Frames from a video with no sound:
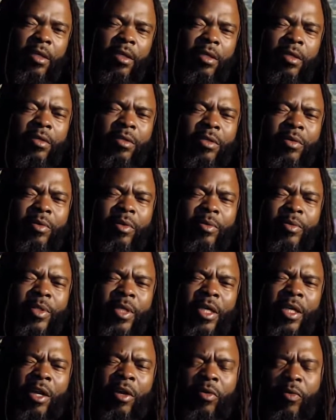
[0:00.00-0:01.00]
You see what I'm
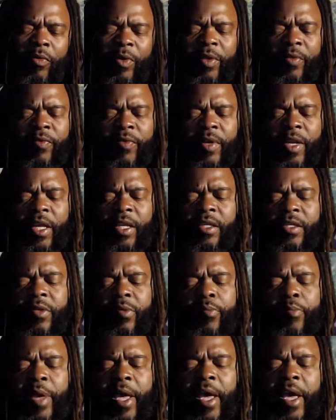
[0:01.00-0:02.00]
saying? I don't really feel like it's
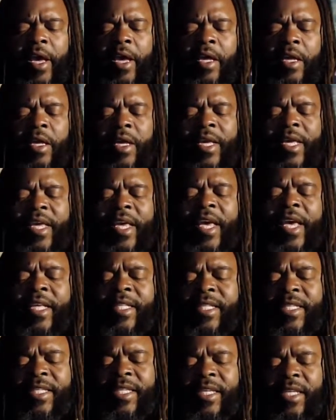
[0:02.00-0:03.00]
a bad
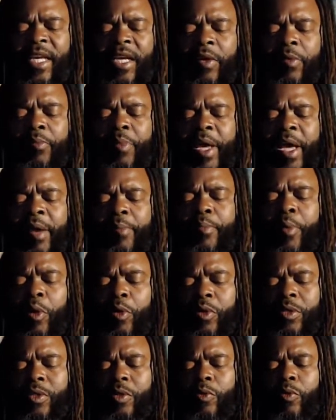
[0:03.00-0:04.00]
entity, like a bad
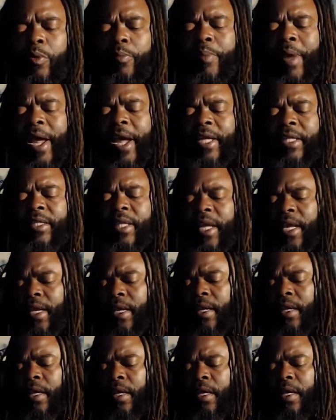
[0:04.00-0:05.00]
person or a bad
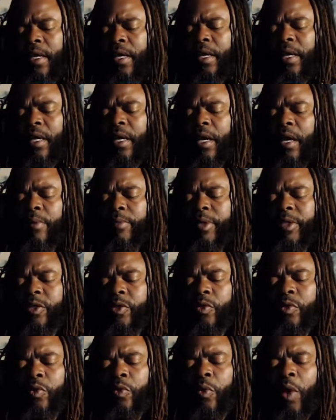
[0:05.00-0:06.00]
thing coming
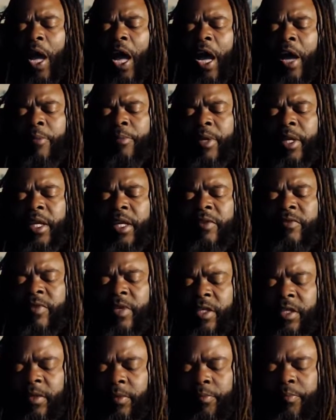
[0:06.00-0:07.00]
to you. I believe
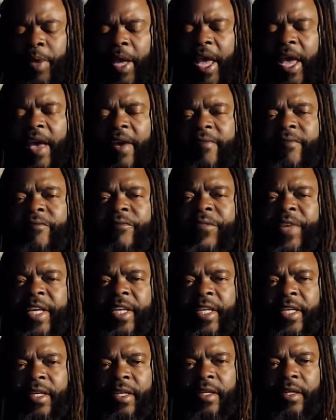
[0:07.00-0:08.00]
it's a bad
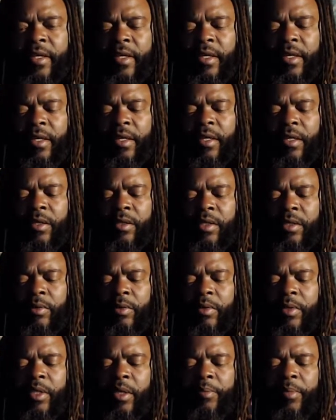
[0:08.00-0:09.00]
feeling. You see what
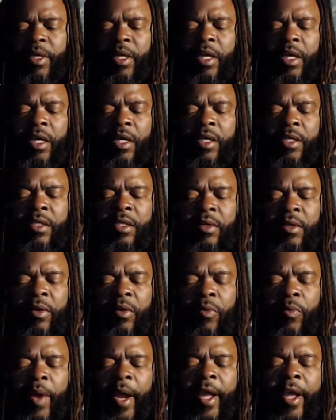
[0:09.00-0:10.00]
I'm saying? Because
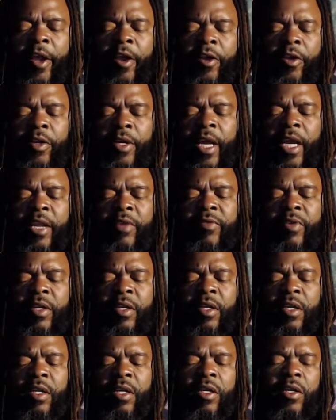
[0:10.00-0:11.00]
right here, you're not even
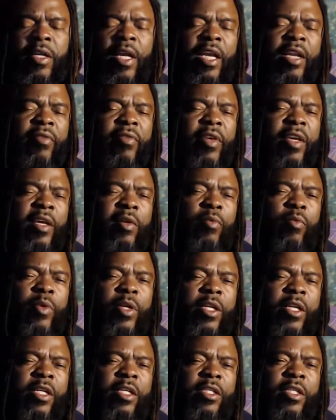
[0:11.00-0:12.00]
getting what
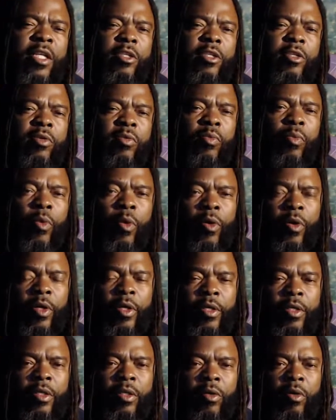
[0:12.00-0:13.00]
it is you want.
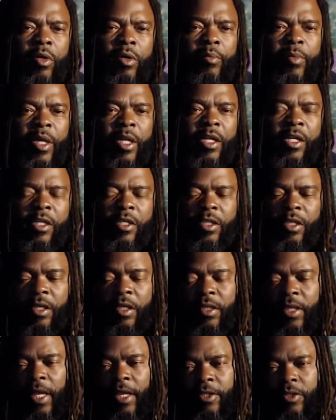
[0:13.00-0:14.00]
You know what I mean? And there's
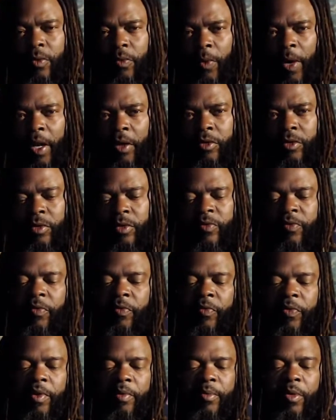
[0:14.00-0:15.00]
good things around you. There's
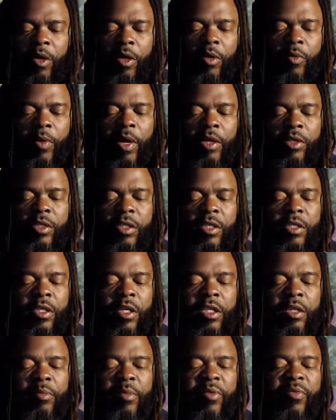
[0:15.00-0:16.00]
fulfillment all around you. There's
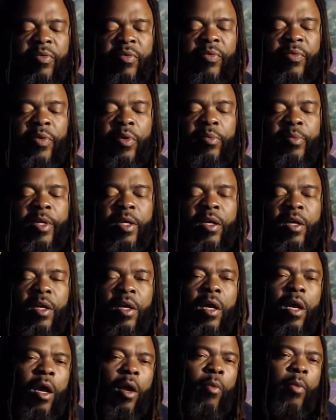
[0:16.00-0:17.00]
nothing but fulfillment
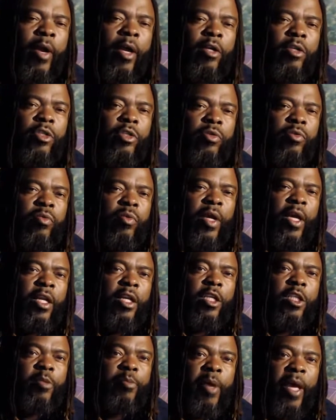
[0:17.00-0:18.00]
around you in
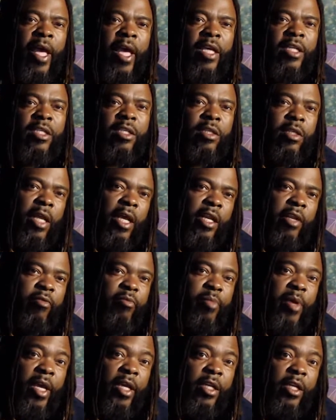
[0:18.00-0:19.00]
this past, and you're not
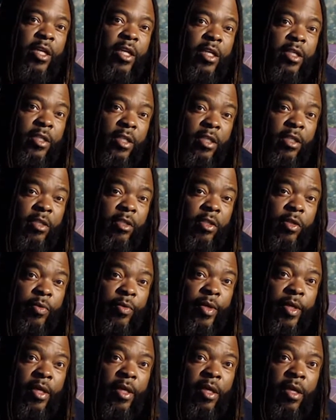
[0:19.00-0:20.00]
even paying any attention to
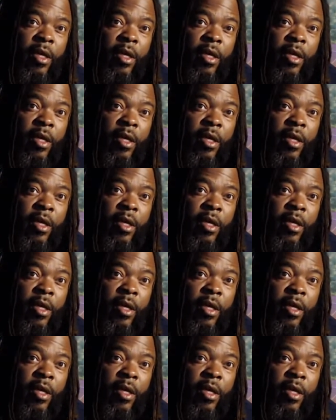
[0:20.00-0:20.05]
it.